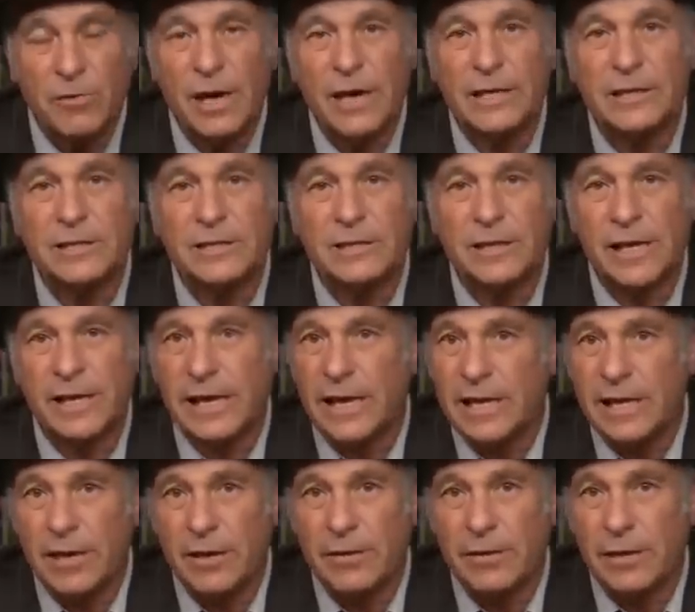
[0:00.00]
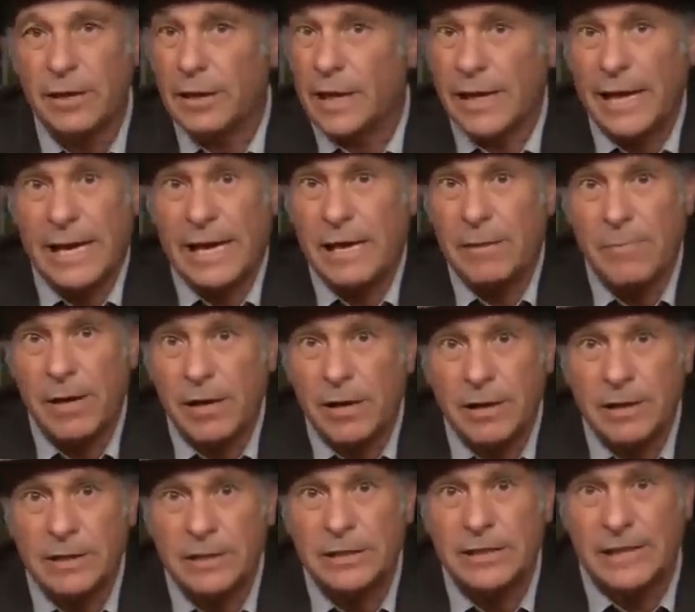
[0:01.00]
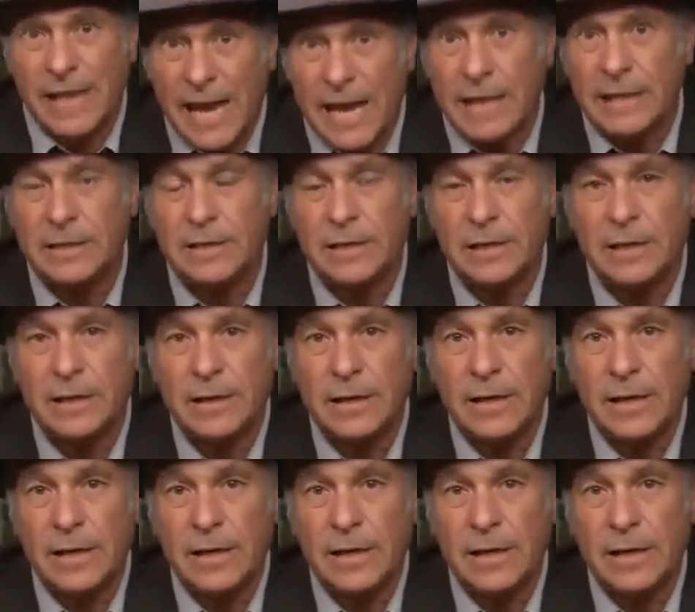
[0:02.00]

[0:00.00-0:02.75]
rights like any other, like any American state,